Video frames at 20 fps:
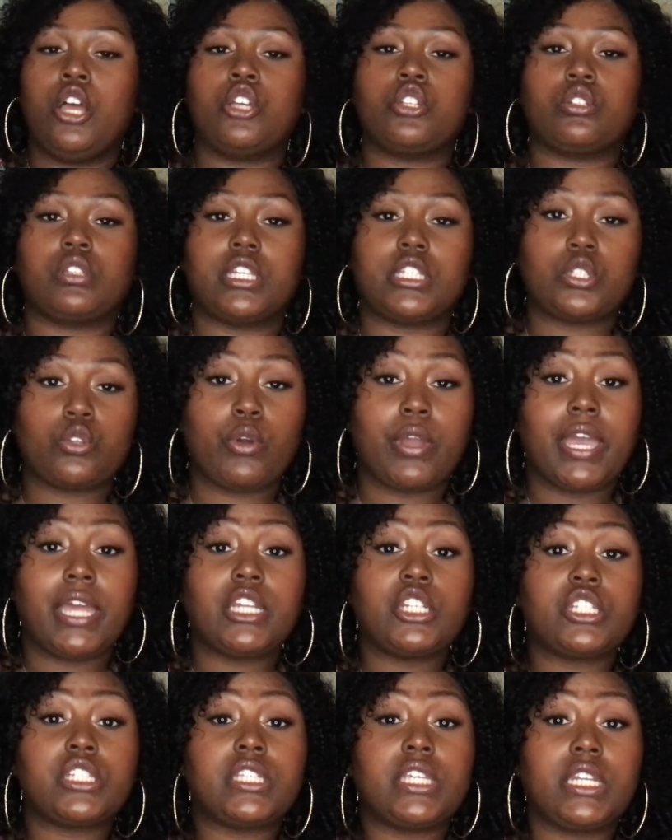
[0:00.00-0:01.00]
So let's go ahead
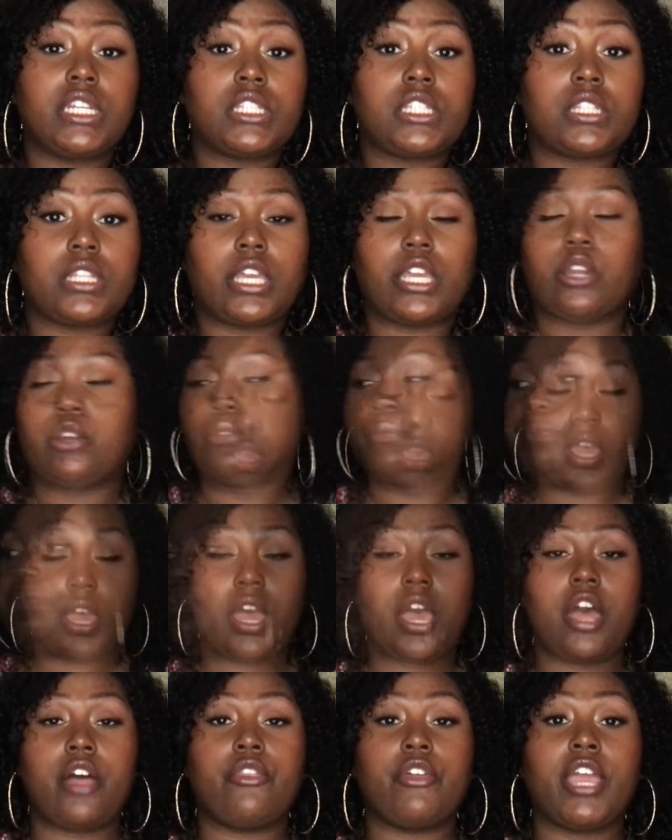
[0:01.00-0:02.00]
and just get into the hair.
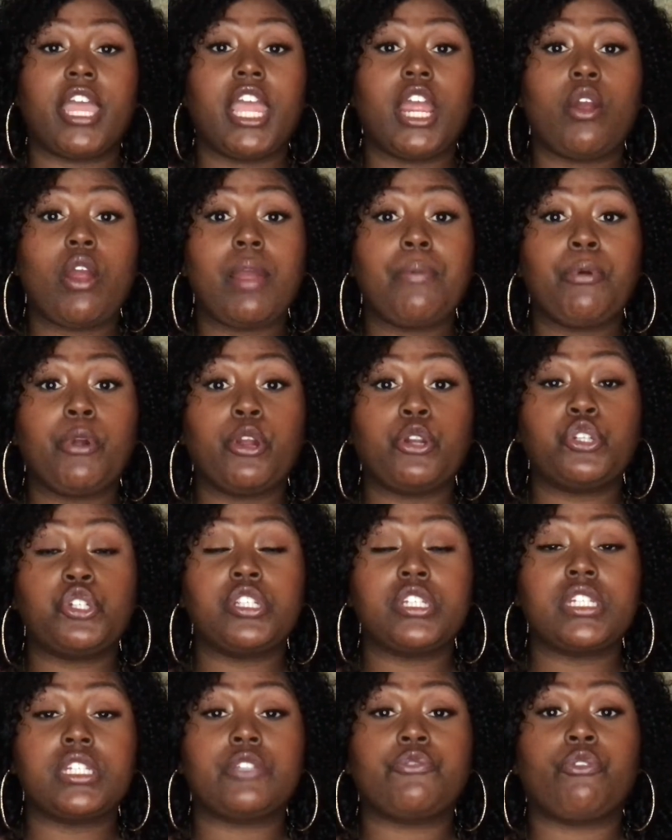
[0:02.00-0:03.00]
The hair I
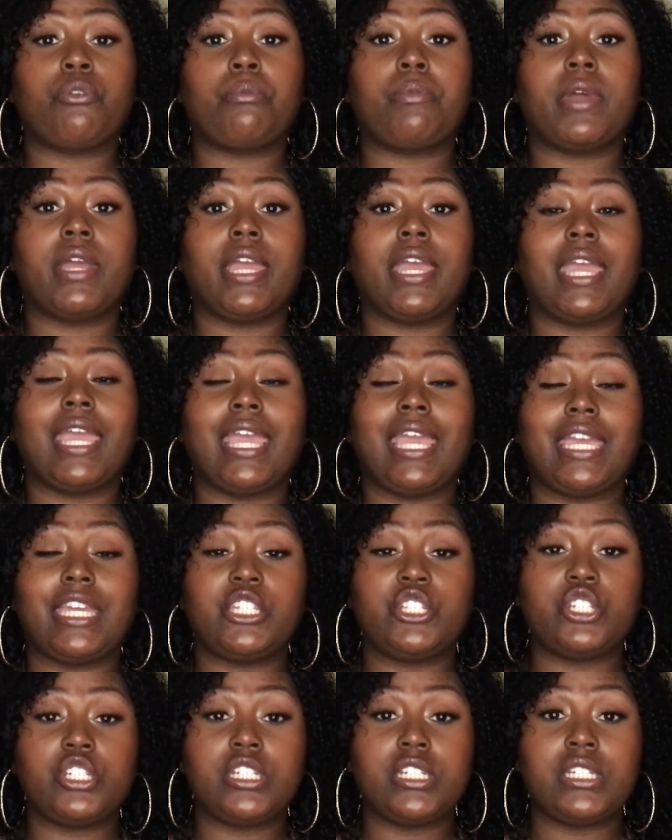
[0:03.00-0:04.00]
purchased is from
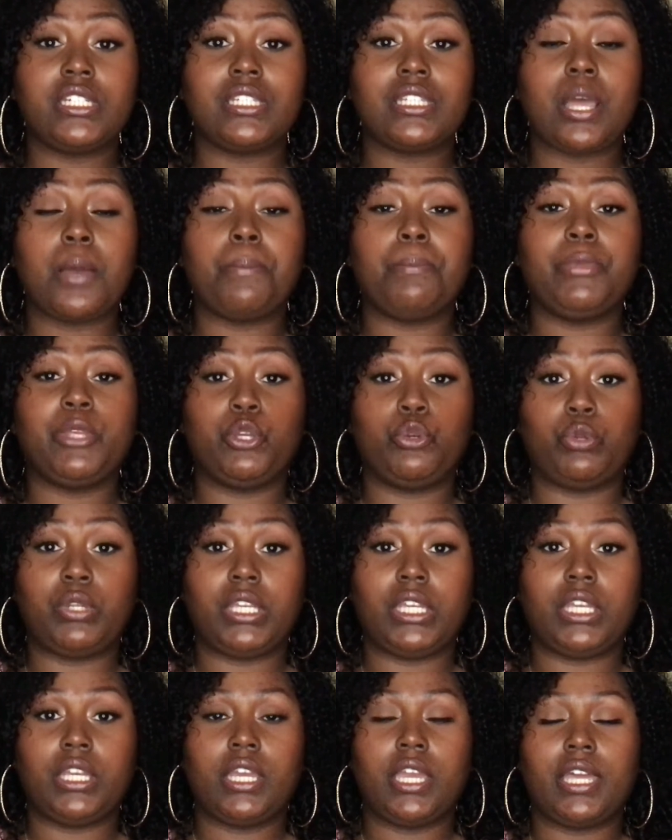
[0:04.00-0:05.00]
Angie's
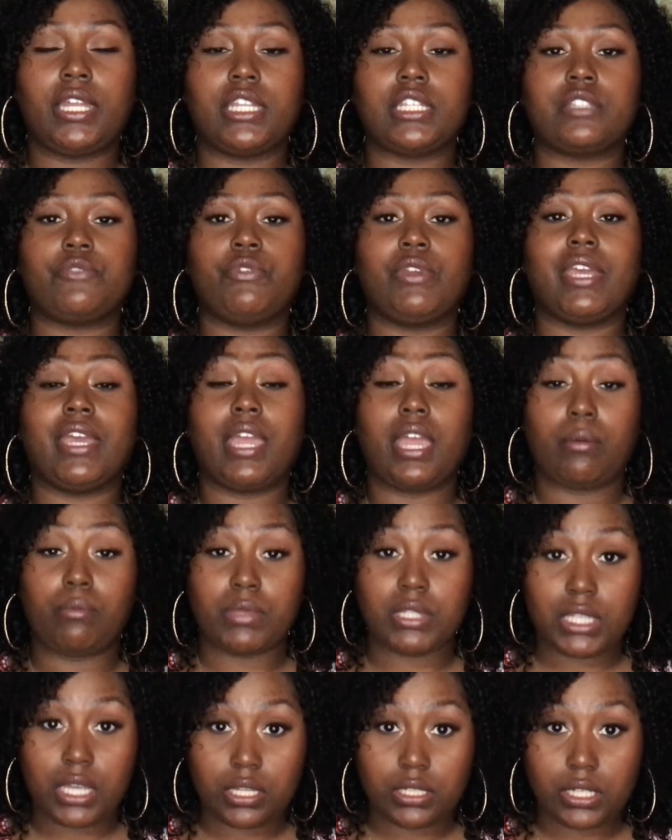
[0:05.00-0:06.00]
Beauty and it's via
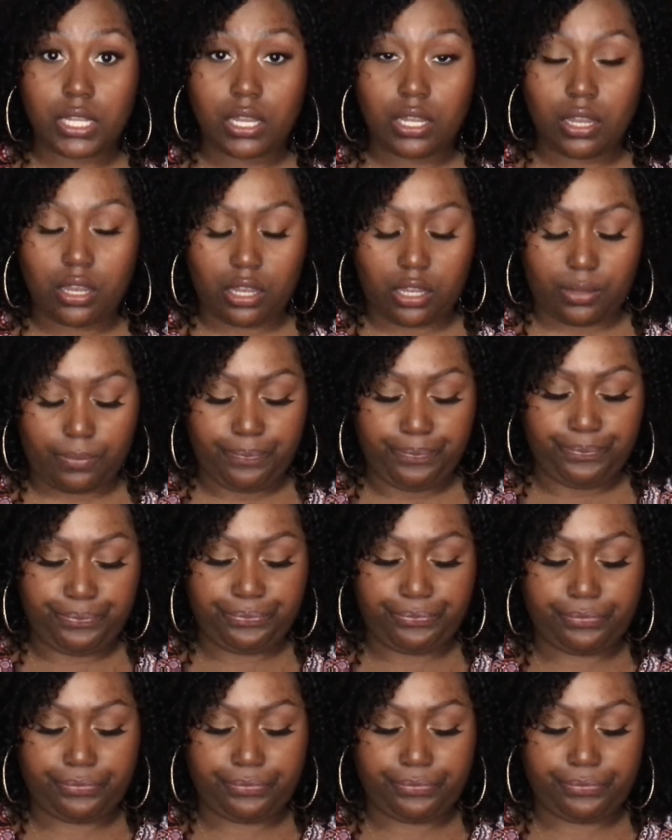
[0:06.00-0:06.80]
Amazon.com.